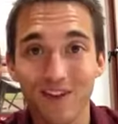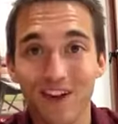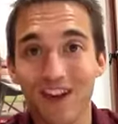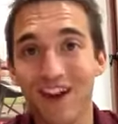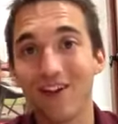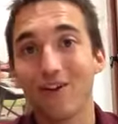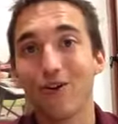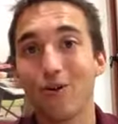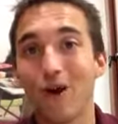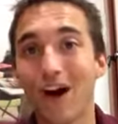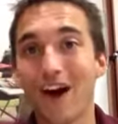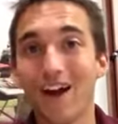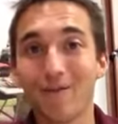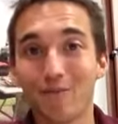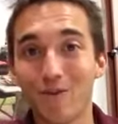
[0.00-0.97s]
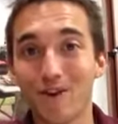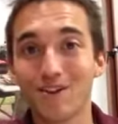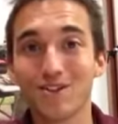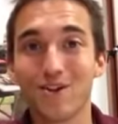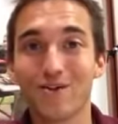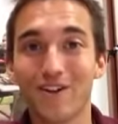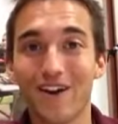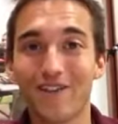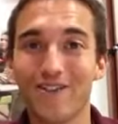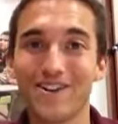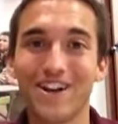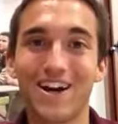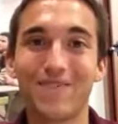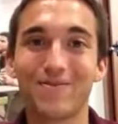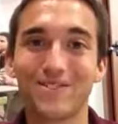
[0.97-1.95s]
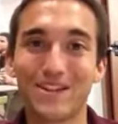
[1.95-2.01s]
And I don't know why I breeze over it every
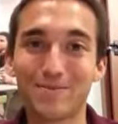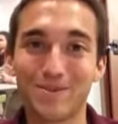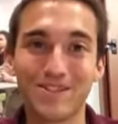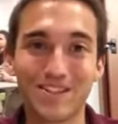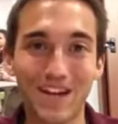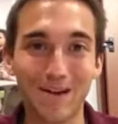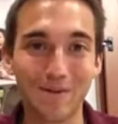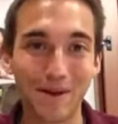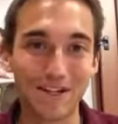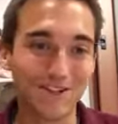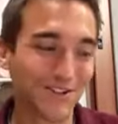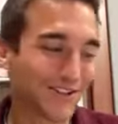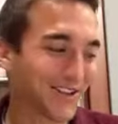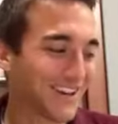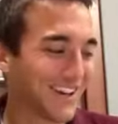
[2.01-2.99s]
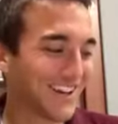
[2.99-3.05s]
time because I'm a psych major.